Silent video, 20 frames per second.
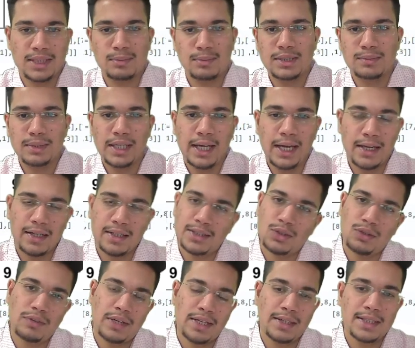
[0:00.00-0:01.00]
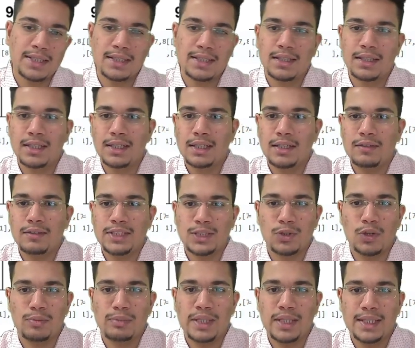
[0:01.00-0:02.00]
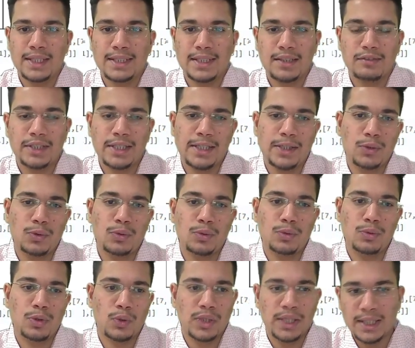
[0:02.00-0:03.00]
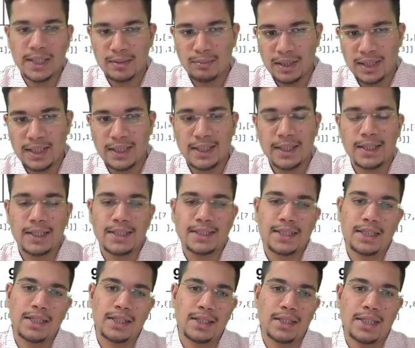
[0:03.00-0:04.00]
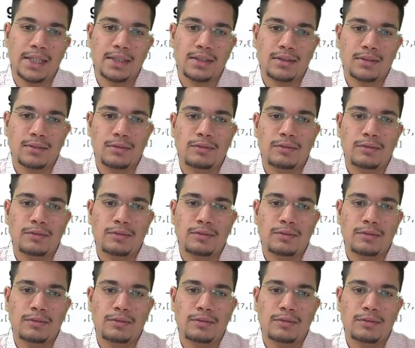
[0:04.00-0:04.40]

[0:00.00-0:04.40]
must be array list of array list, which is called matrix, and we need to rotate it by 90 degrees and return it.